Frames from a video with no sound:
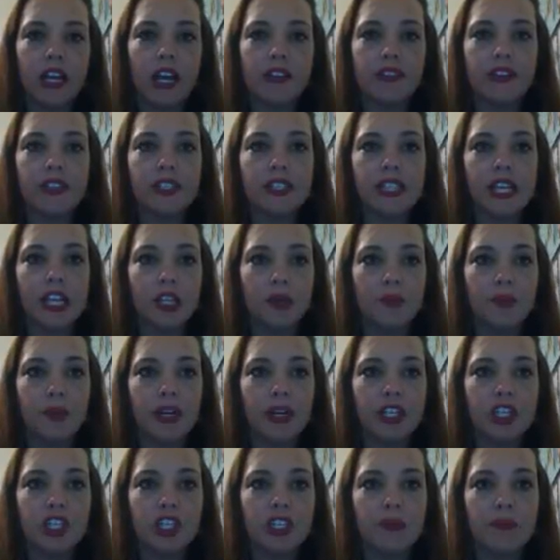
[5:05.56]
on the
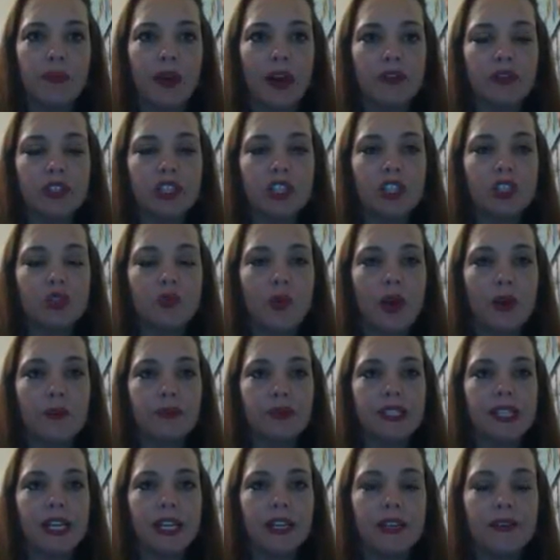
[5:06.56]
Celebration of Mountains
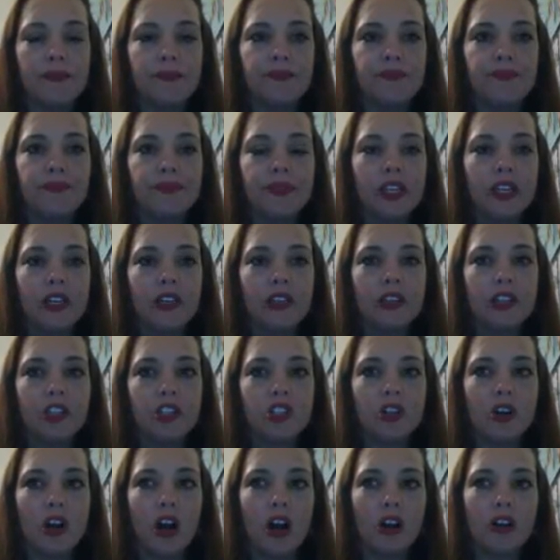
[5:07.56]
website, these
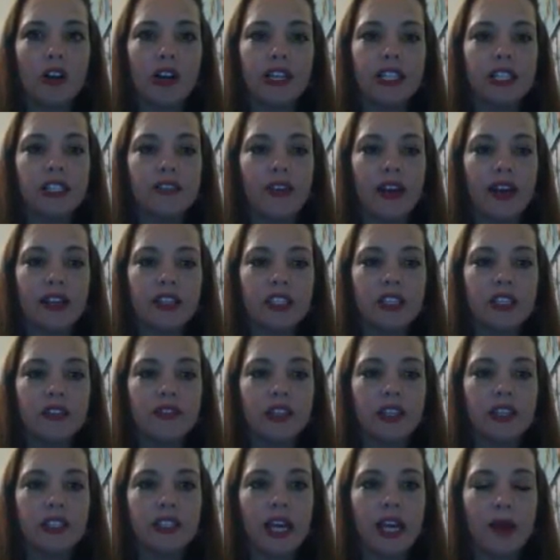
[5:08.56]
are all kinds of
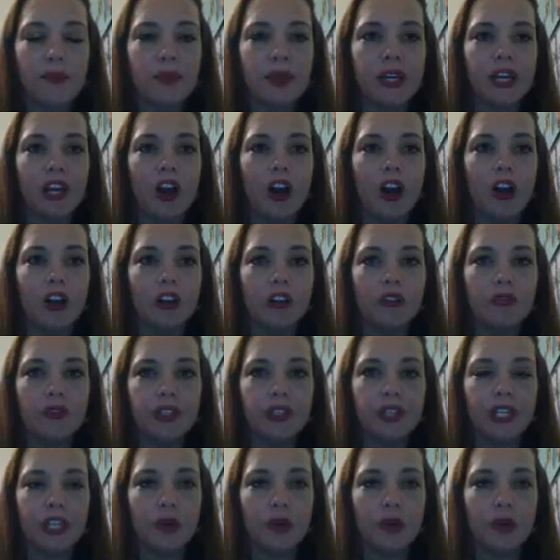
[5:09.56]
activities happening all over the